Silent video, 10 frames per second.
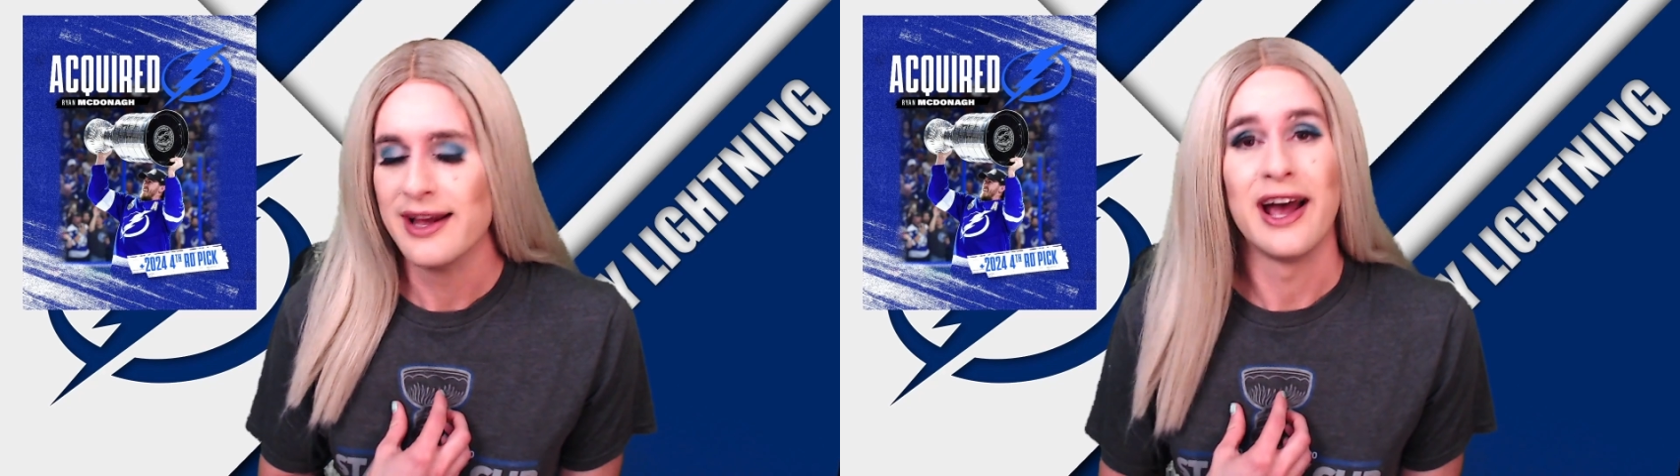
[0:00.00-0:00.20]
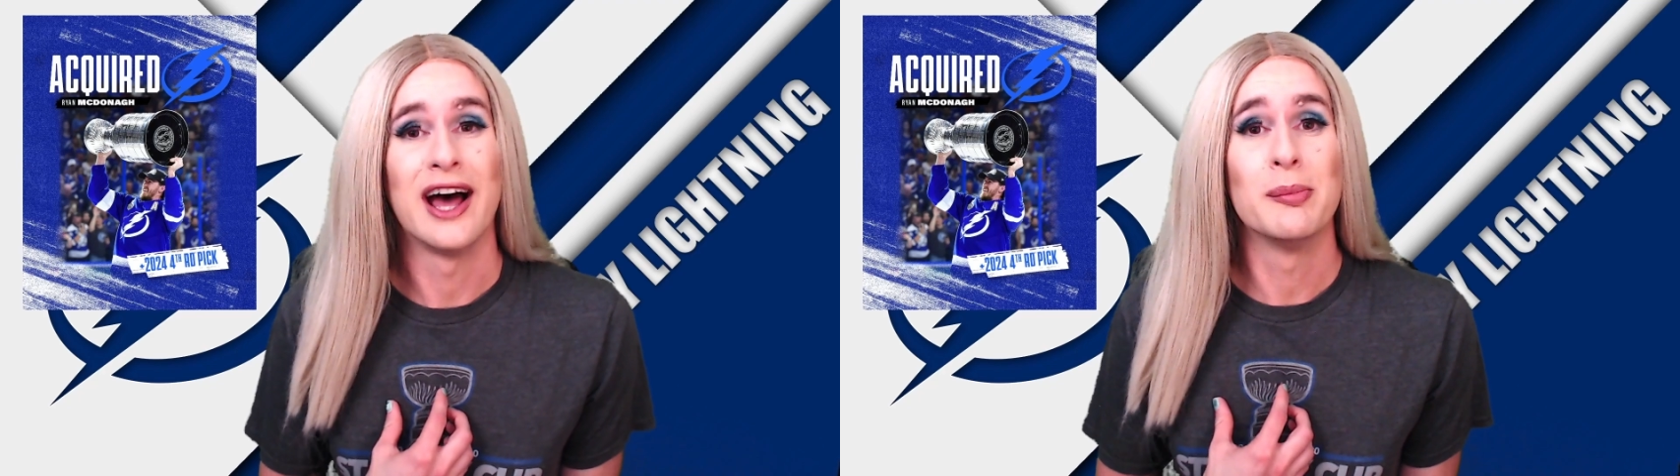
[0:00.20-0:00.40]

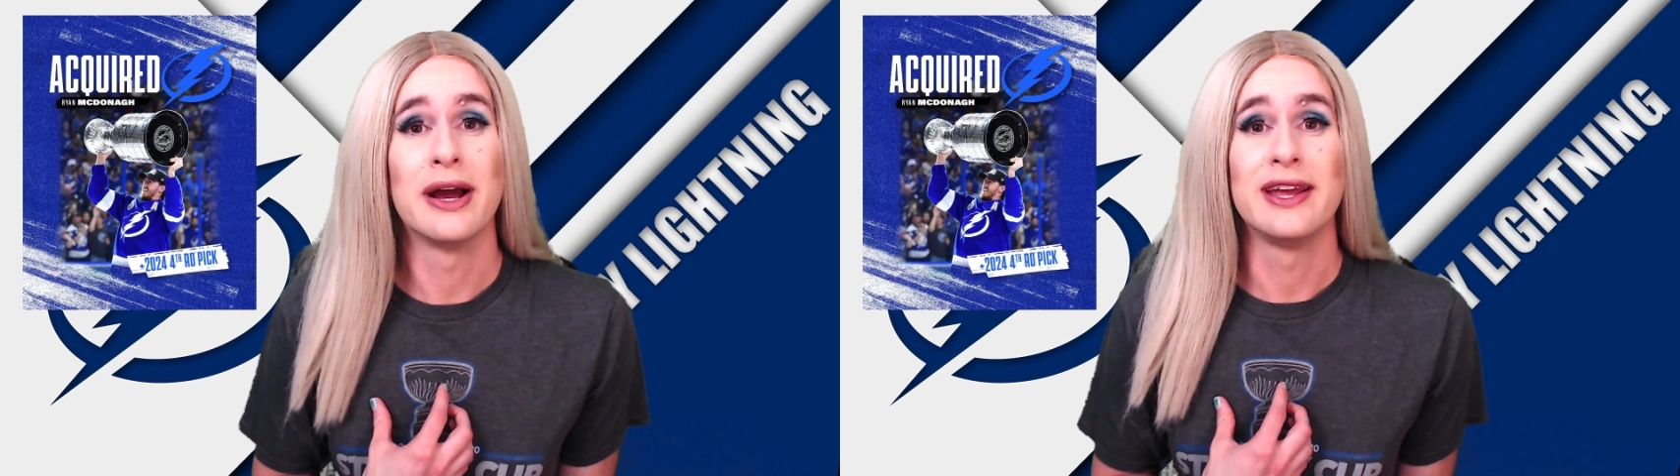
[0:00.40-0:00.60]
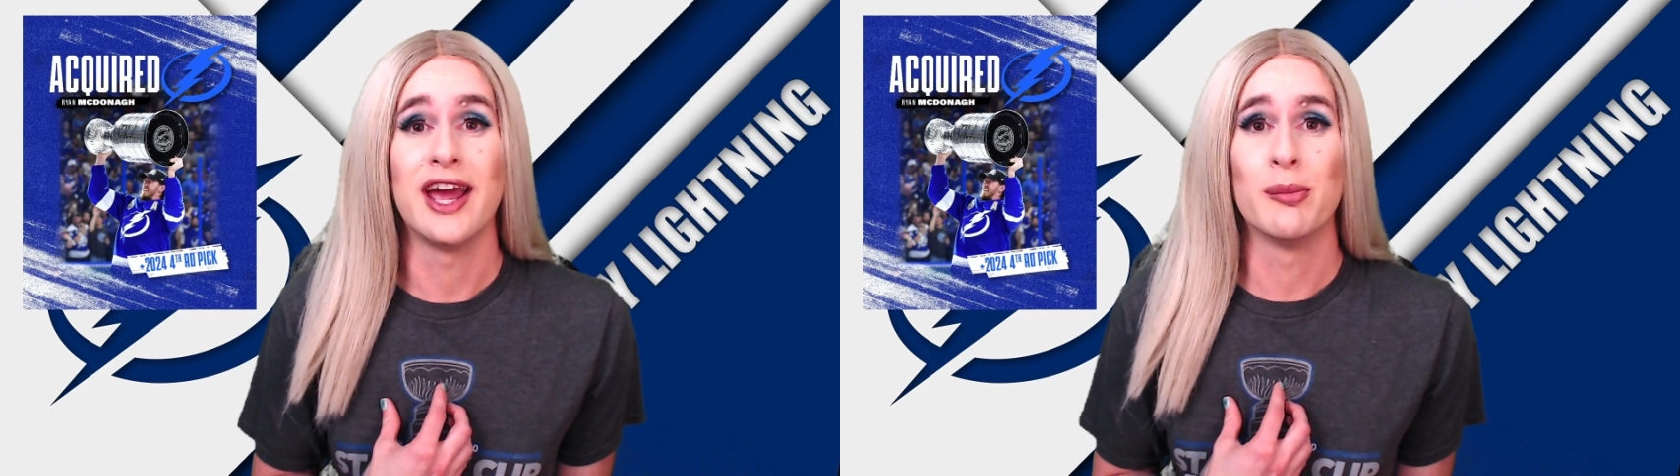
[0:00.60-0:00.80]
at my
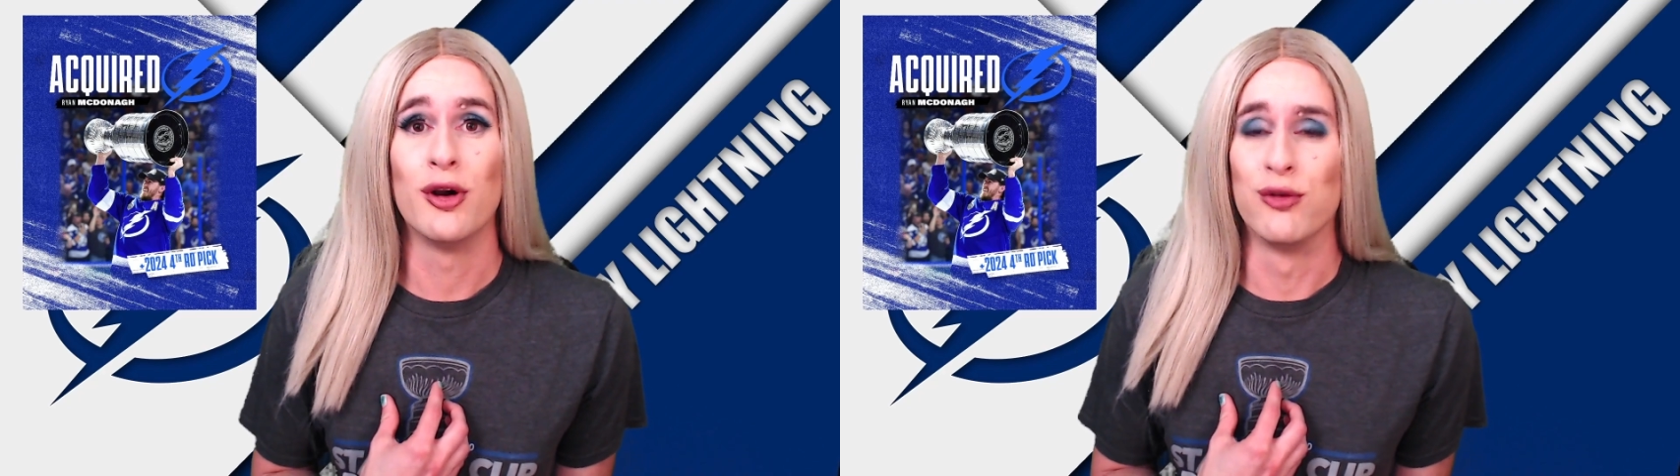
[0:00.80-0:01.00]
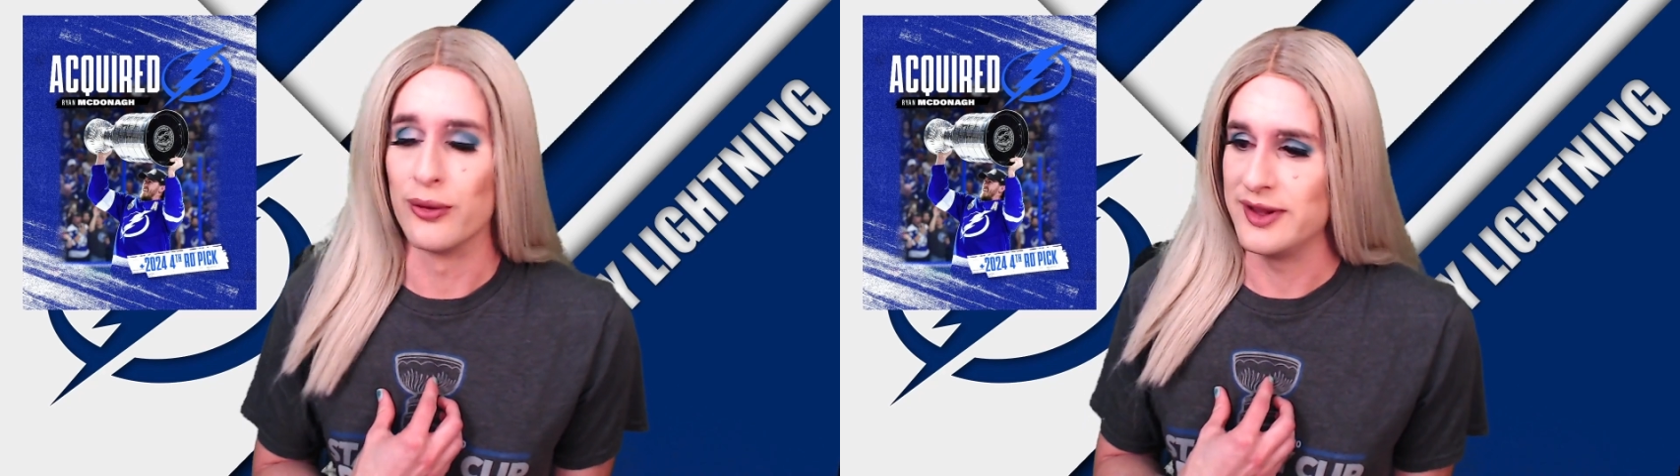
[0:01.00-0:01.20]
camera
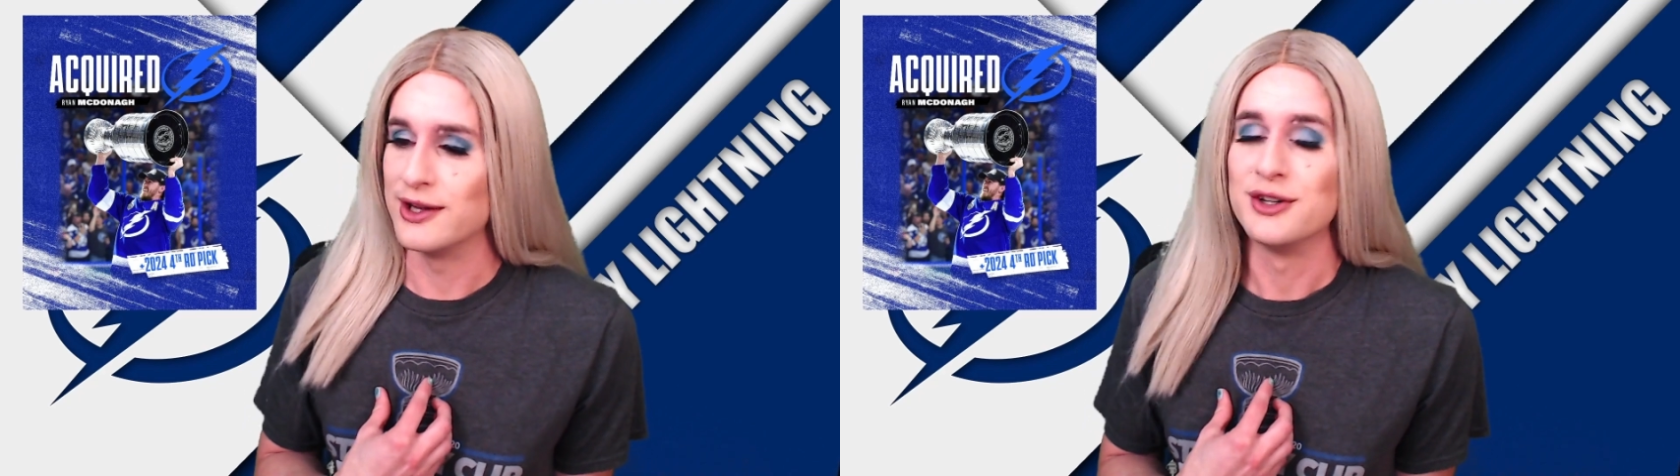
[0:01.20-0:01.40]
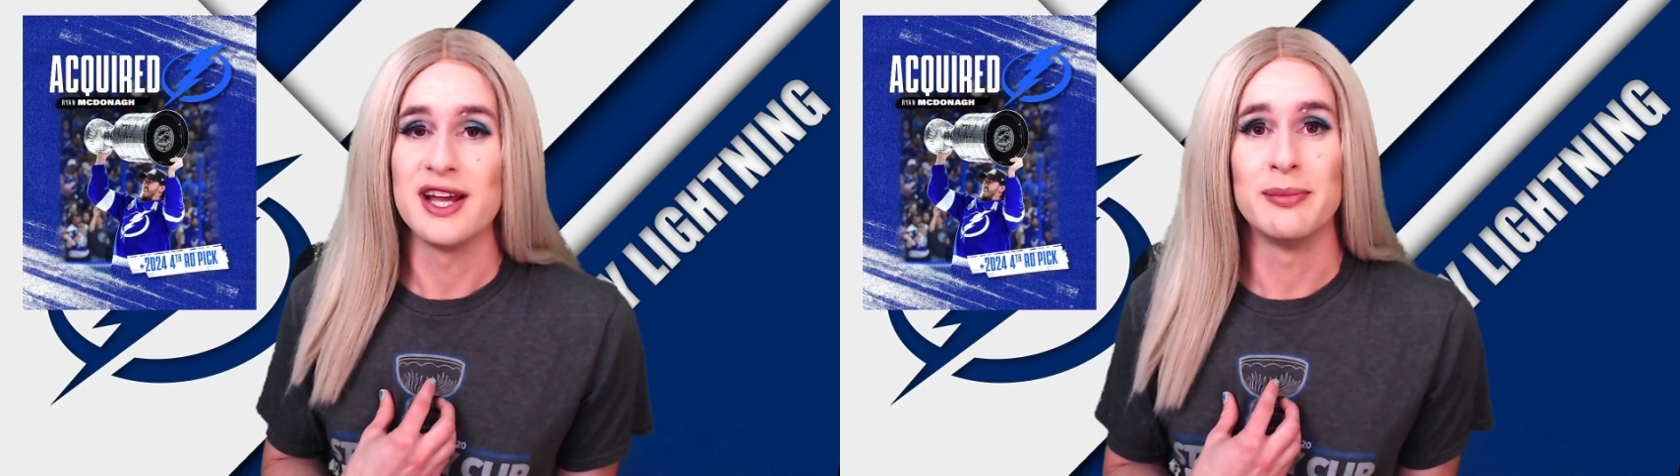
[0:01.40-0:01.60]
for the
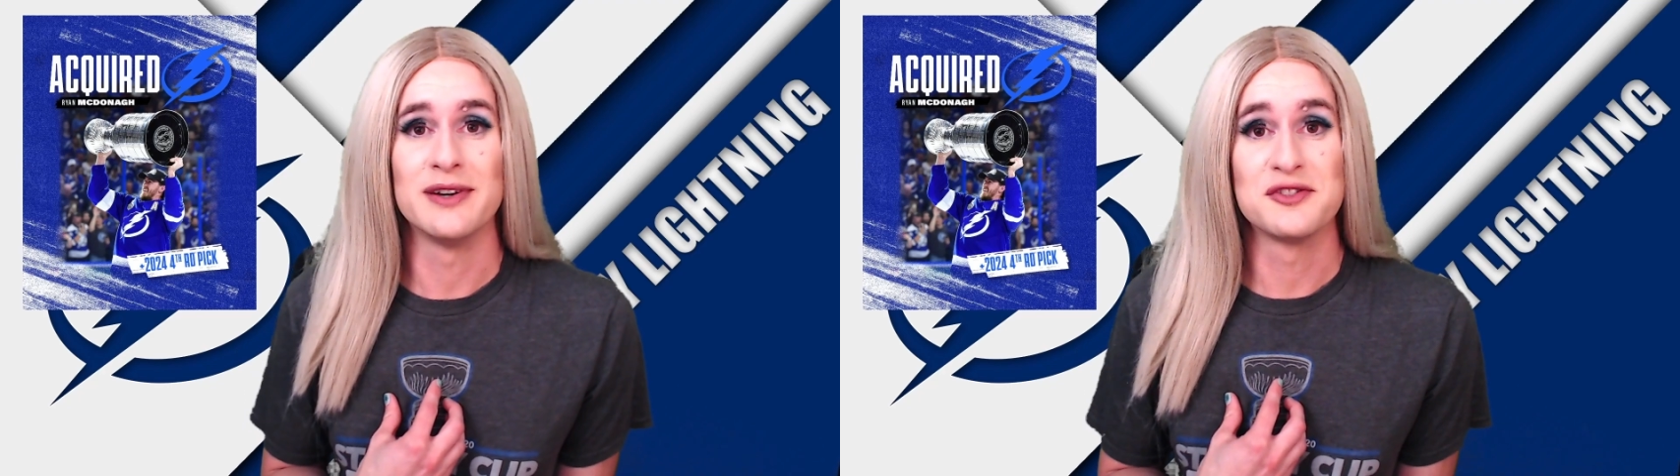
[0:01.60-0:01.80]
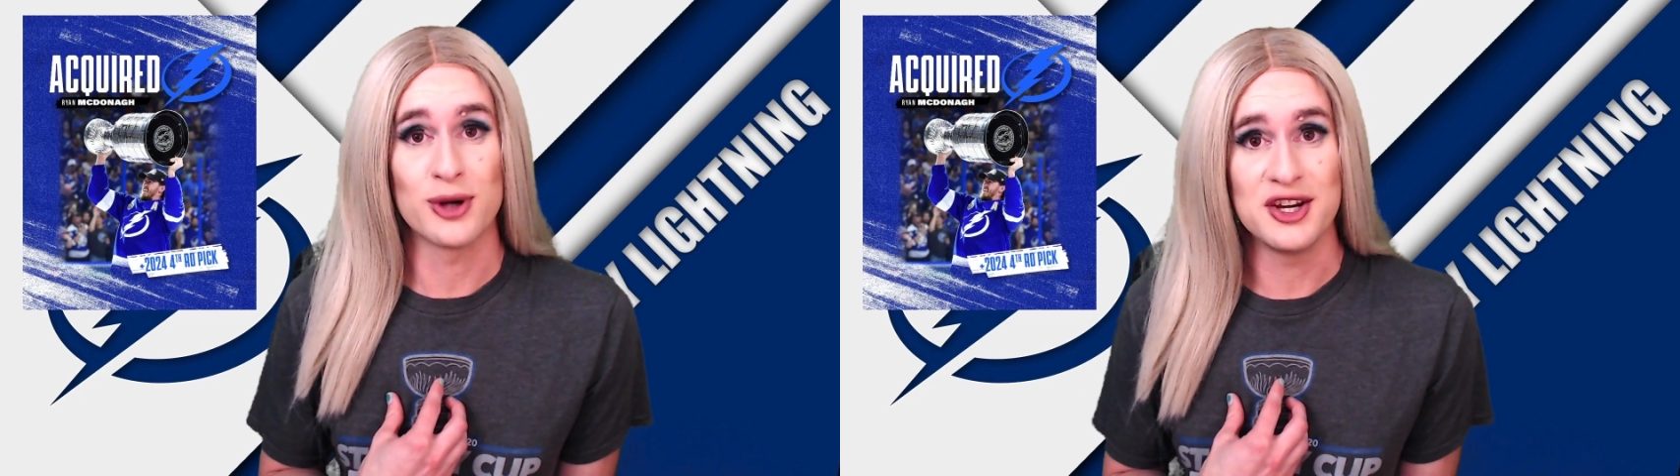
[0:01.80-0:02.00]
entertainment
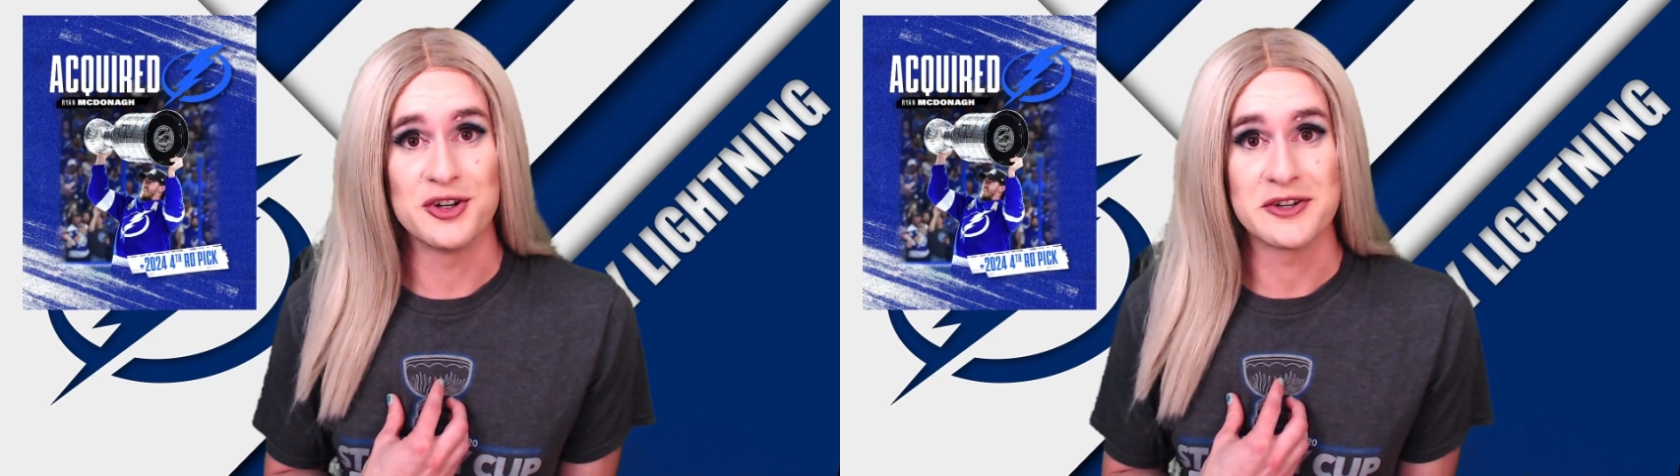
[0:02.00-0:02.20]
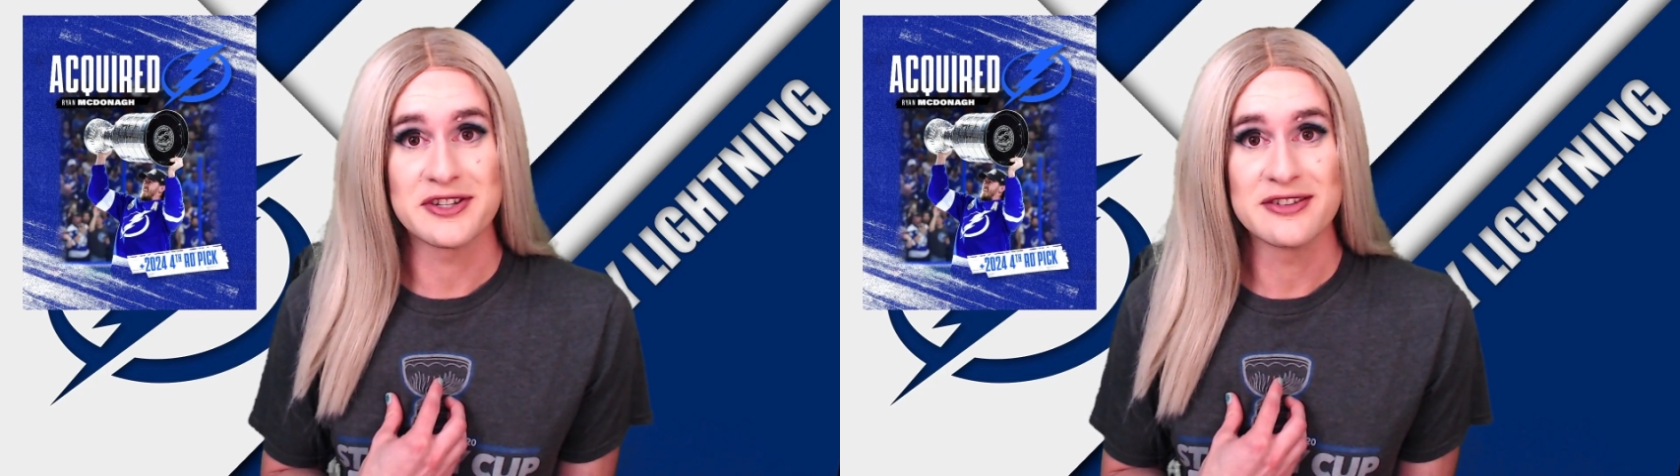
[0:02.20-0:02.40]
of
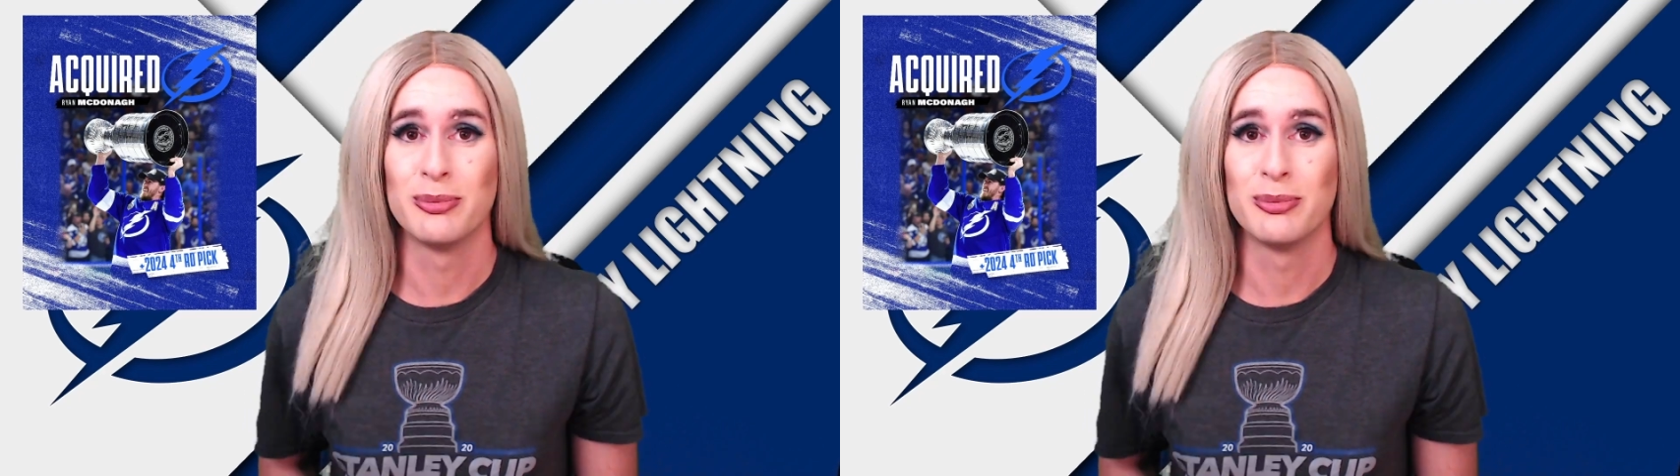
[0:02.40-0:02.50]
strangers.